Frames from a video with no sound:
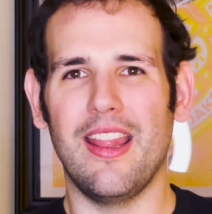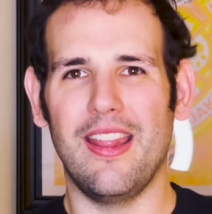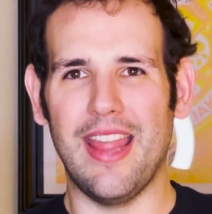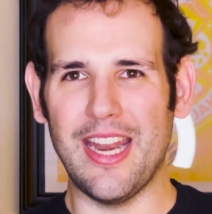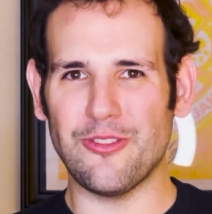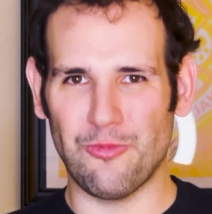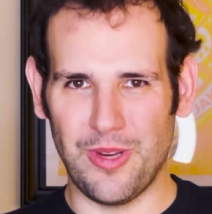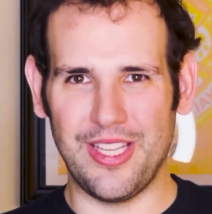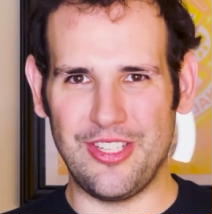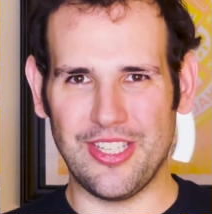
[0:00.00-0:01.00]
that is
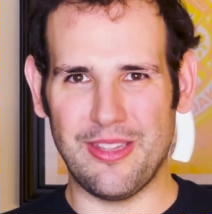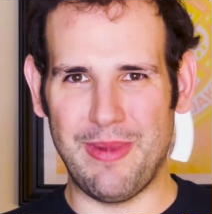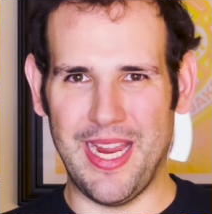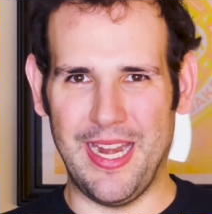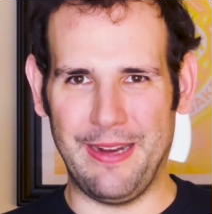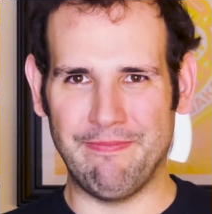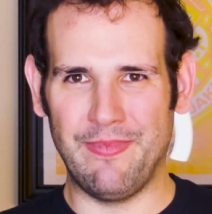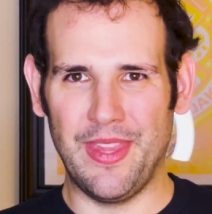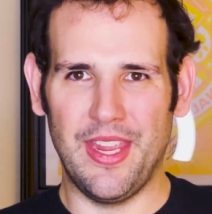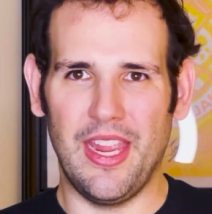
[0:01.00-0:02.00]
really just the beginning.
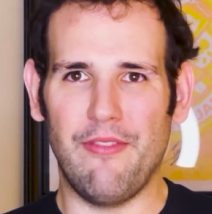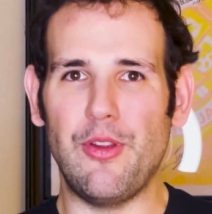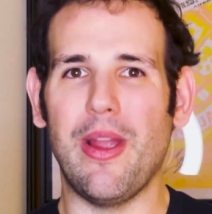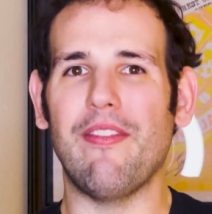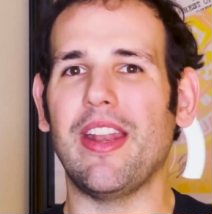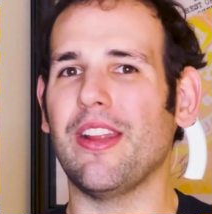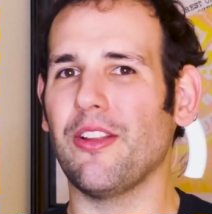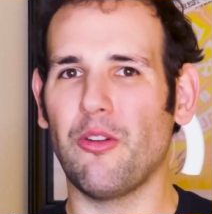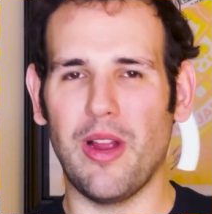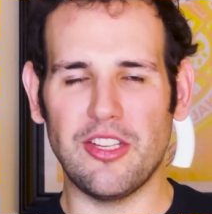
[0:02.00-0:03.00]
If you have any other
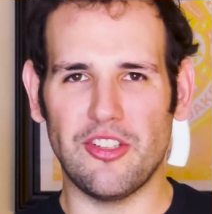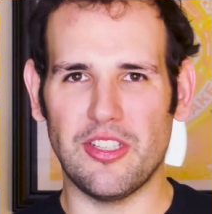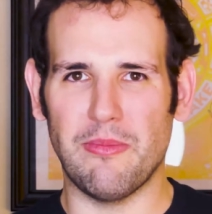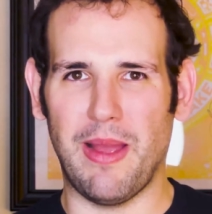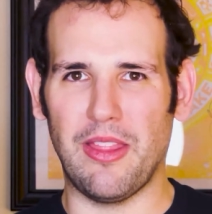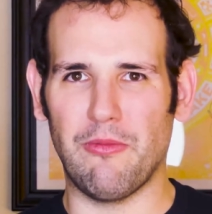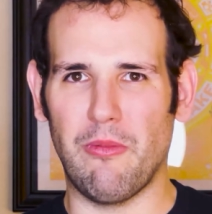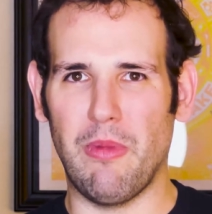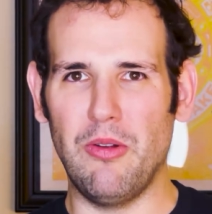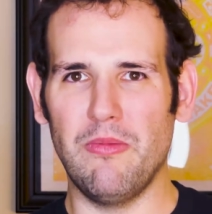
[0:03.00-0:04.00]
questions about the
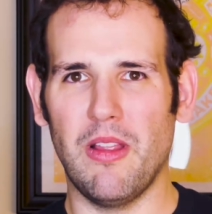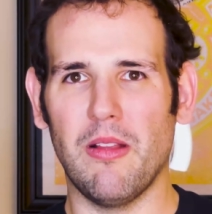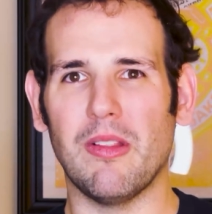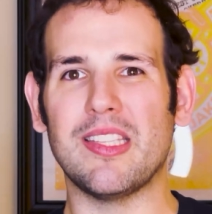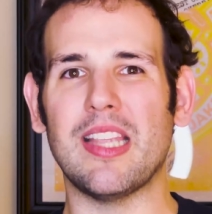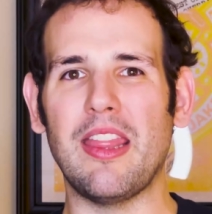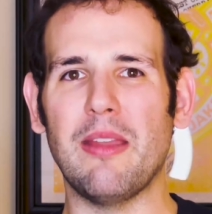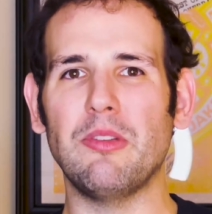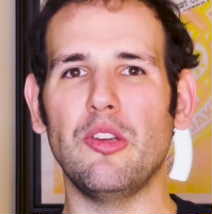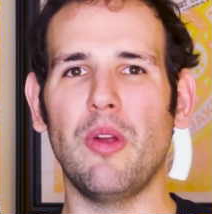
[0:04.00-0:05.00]
remote, send
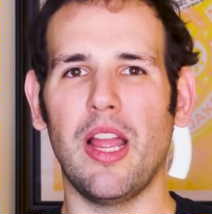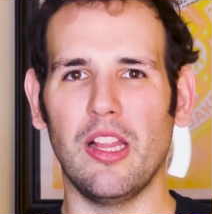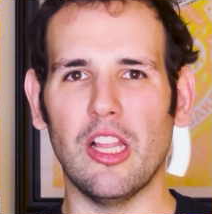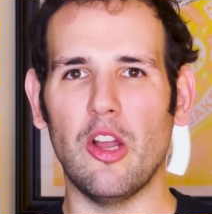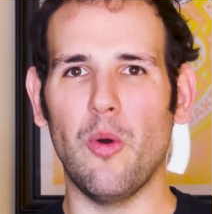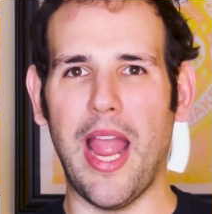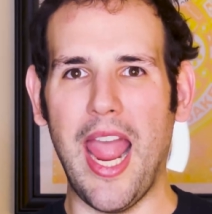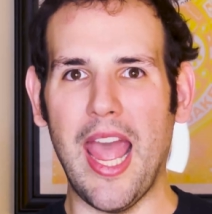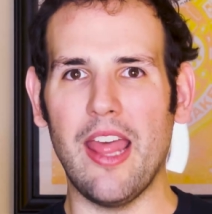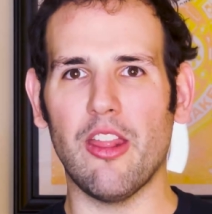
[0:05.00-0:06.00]
them to
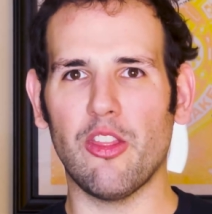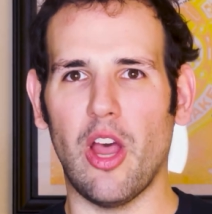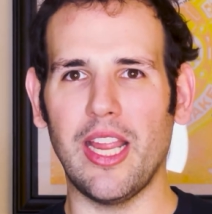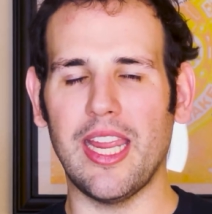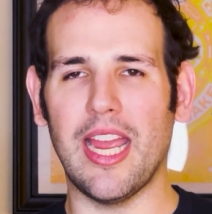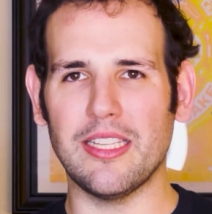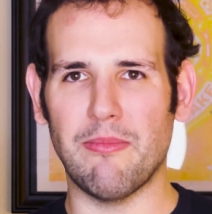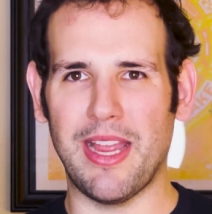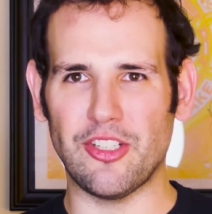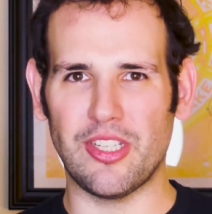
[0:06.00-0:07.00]

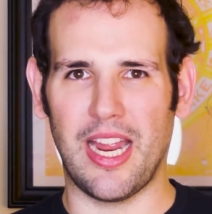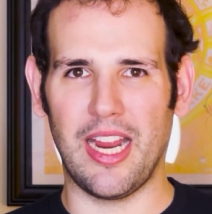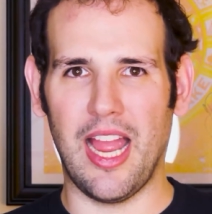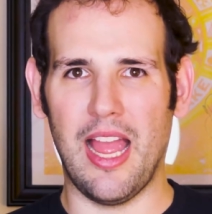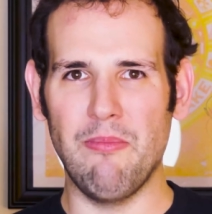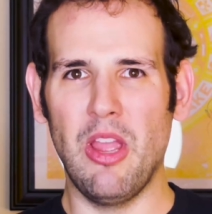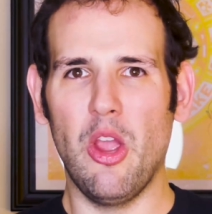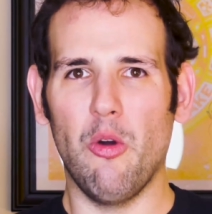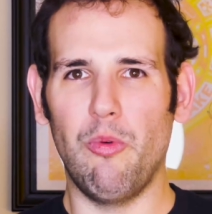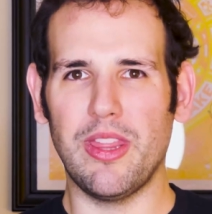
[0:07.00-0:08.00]
hello@thoughtcastmagic.com
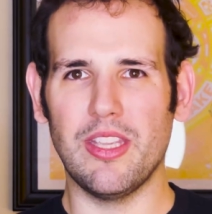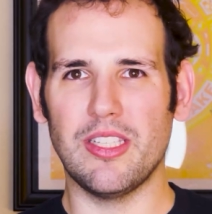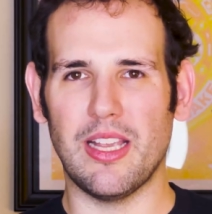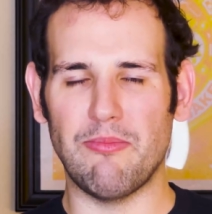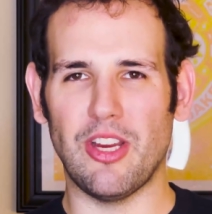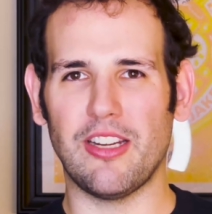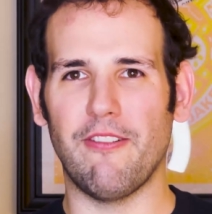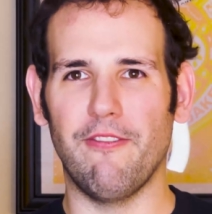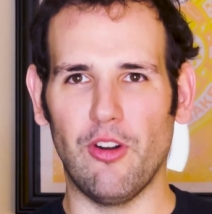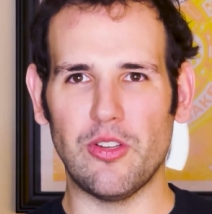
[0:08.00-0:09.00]
with the subject
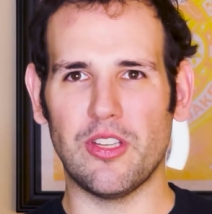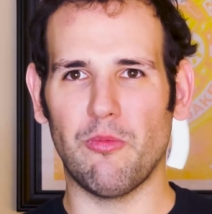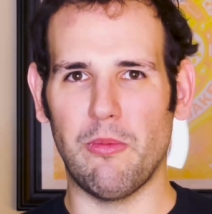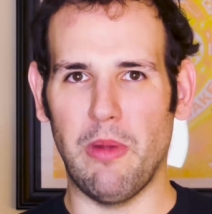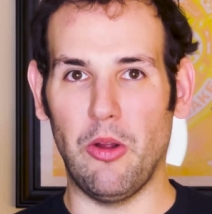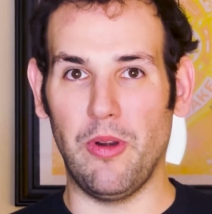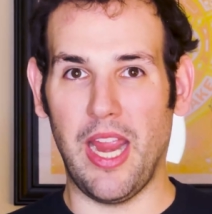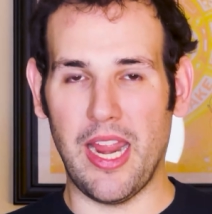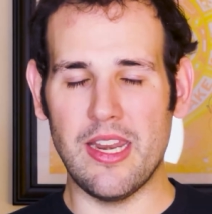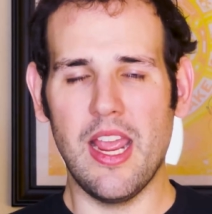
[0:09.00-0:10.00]
Versa Remote. And